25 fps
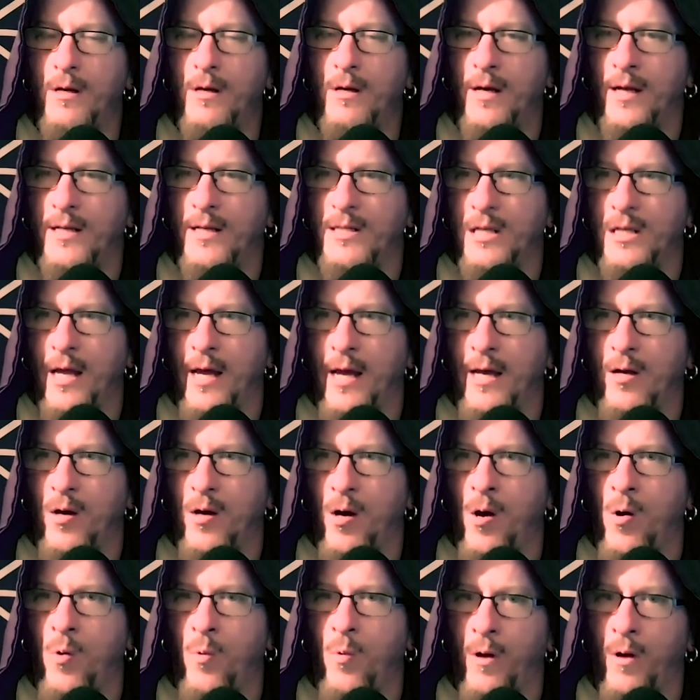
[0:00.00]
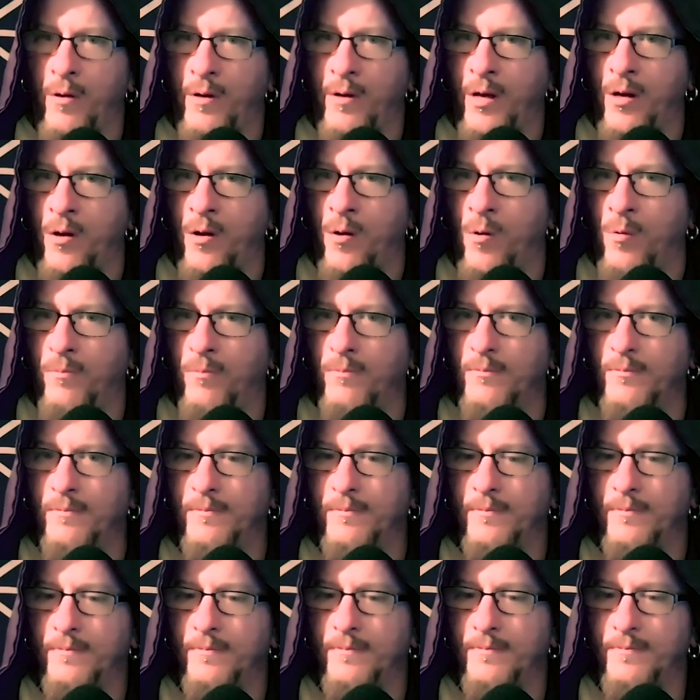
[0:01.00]
It's like, oh, well, you know,
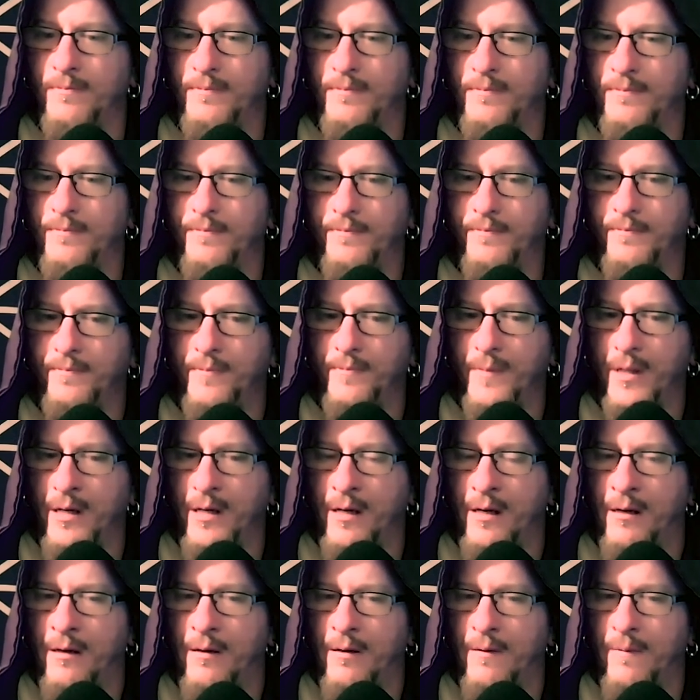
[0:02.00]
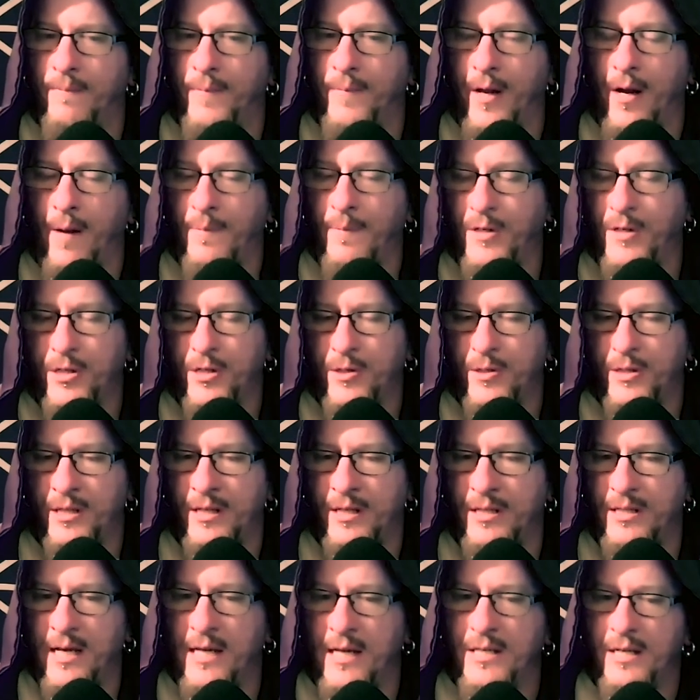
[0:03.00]
uh, and I'm just using
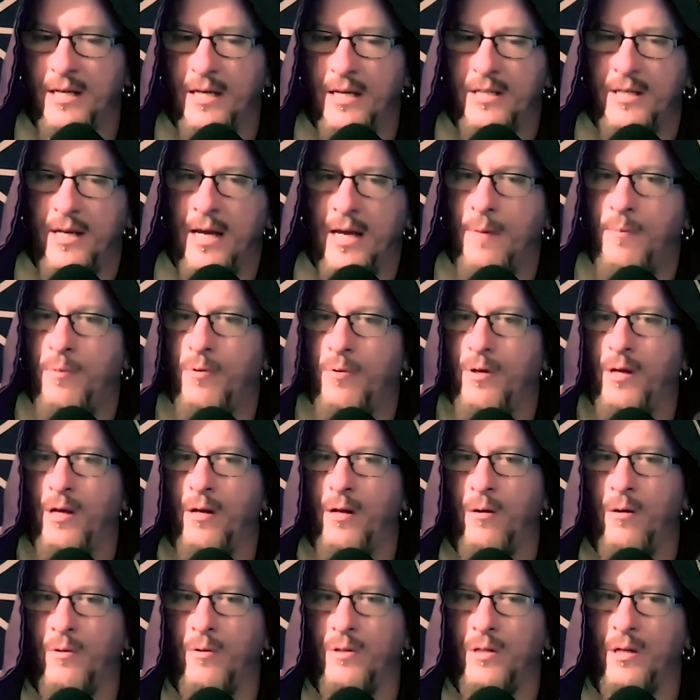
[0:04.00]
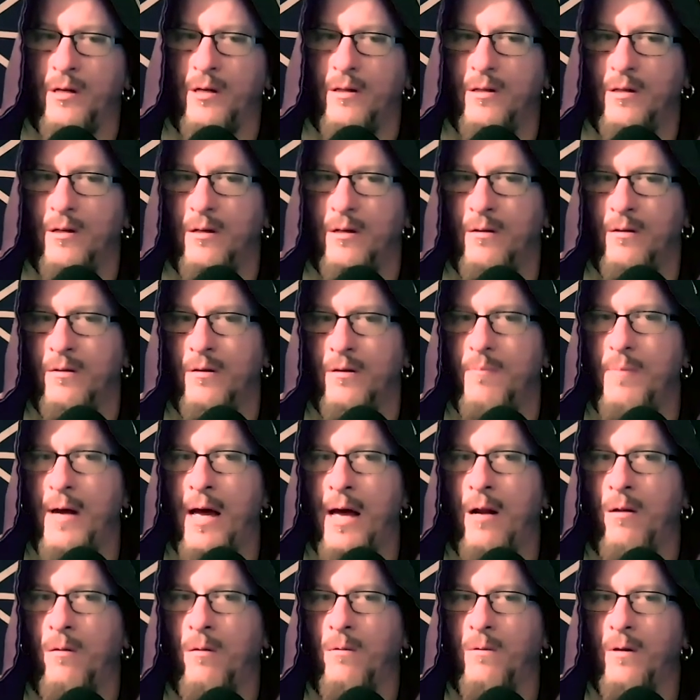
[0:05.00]
this as an example, you know, to, to, to
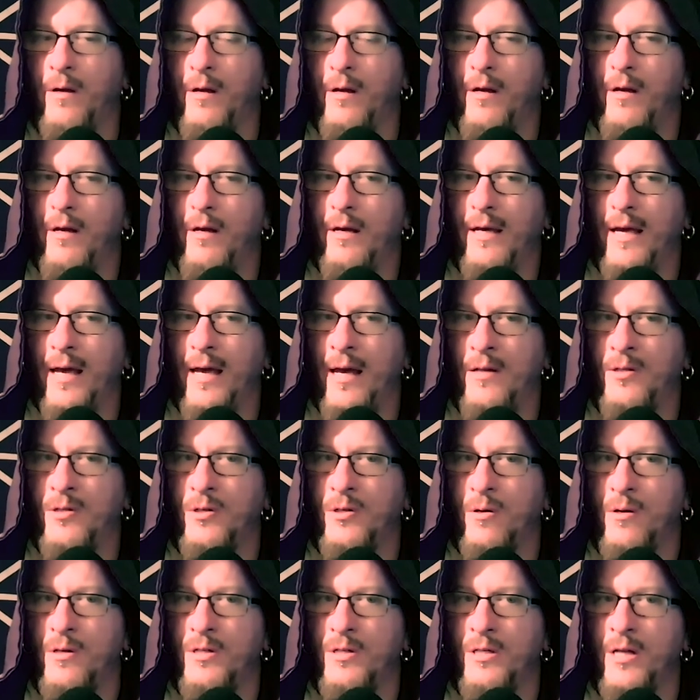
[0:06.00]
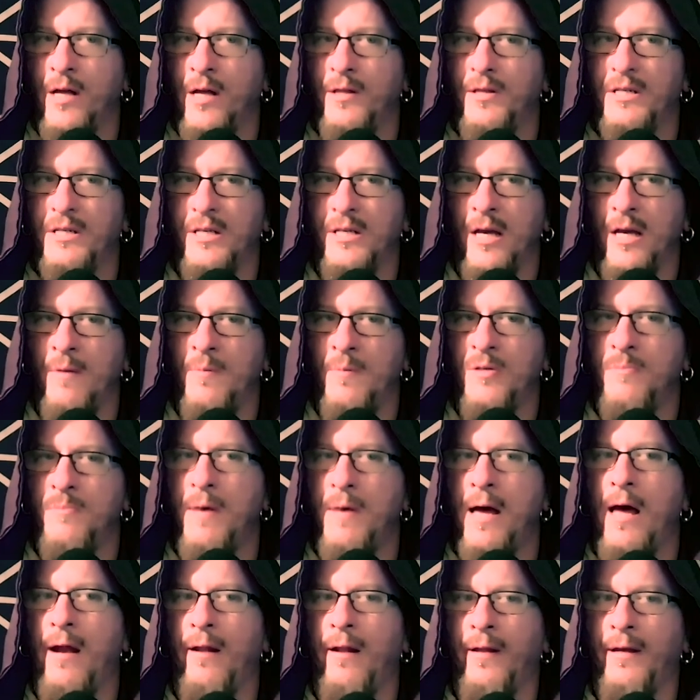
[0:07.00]
battle cancer is not the same as
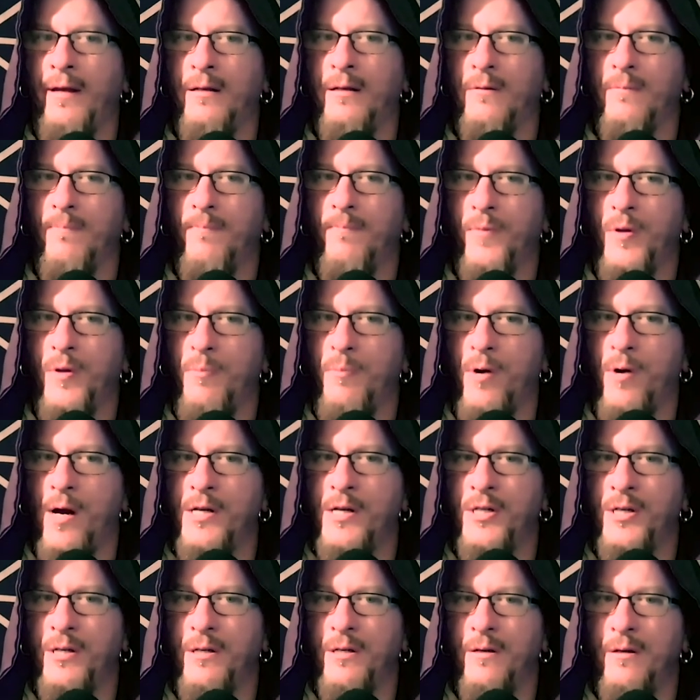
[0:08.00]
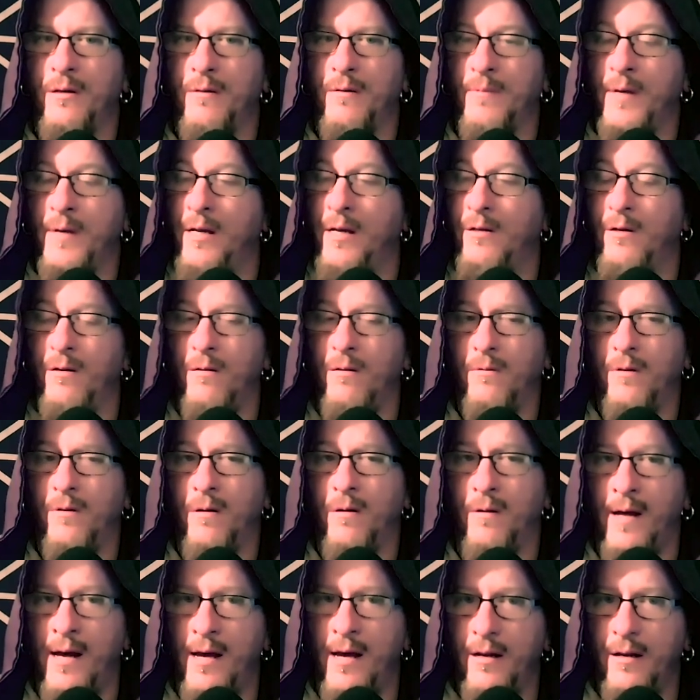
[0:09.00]
battling depression. Man, you don't know
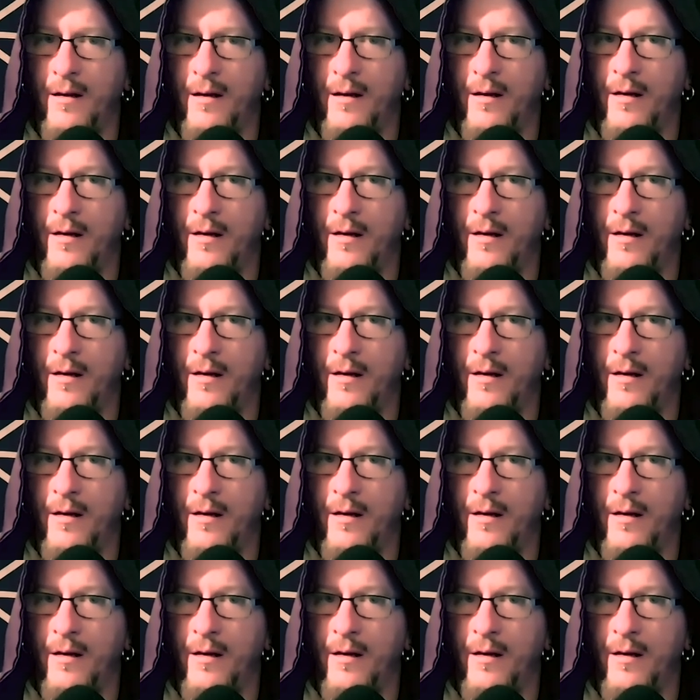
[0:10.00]
that.